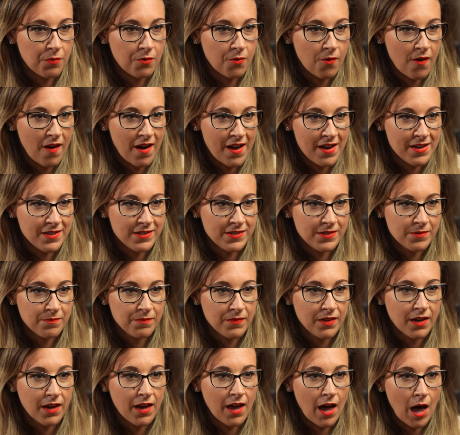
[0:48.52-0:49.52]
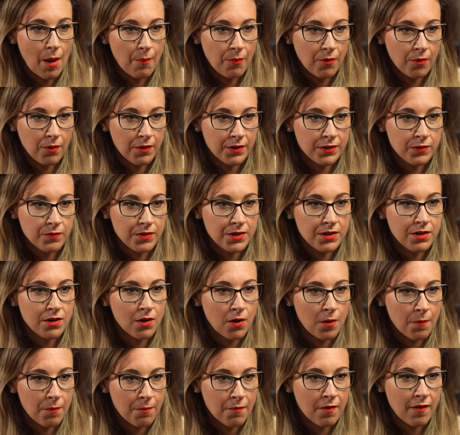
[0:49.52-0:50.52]
price coupled with
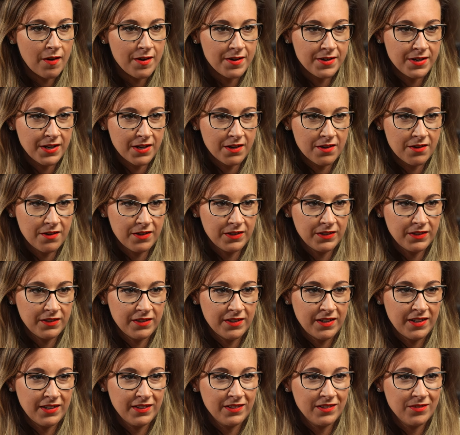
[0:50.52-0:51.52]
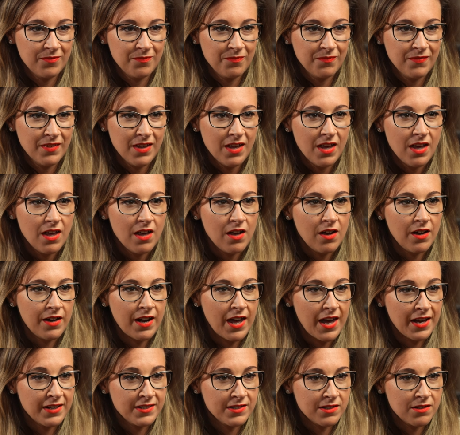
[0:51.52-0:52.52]
top quality content.
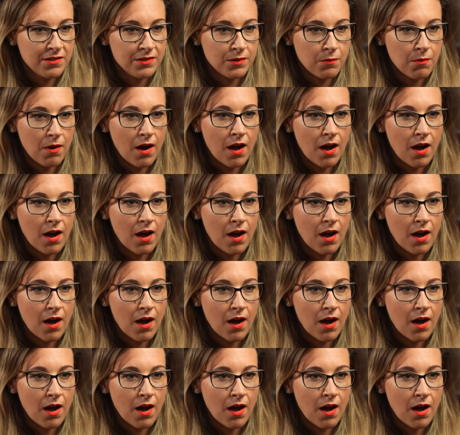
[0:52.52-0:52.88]
An exclusive